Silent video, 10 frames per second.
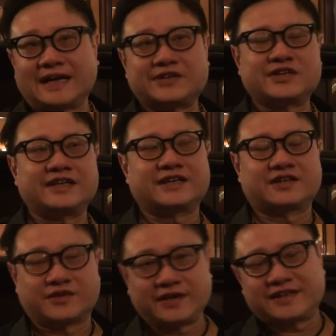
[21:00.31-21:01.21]
Actually,
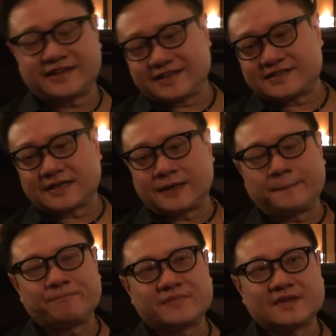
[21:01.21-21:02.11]
the great thing is
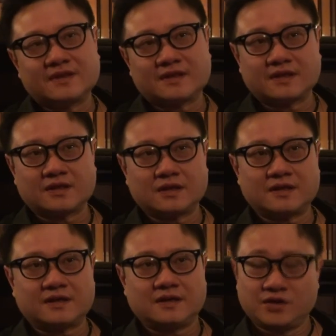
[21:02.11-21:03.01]

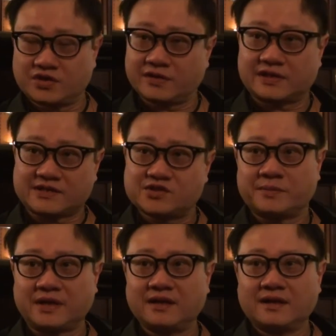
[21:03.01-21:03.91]
Yoshiro
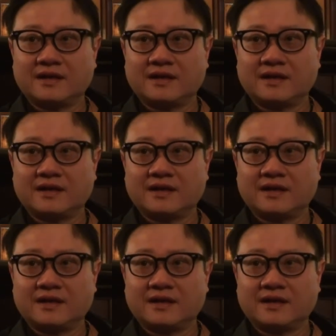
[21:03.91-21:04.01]
Tatsumi,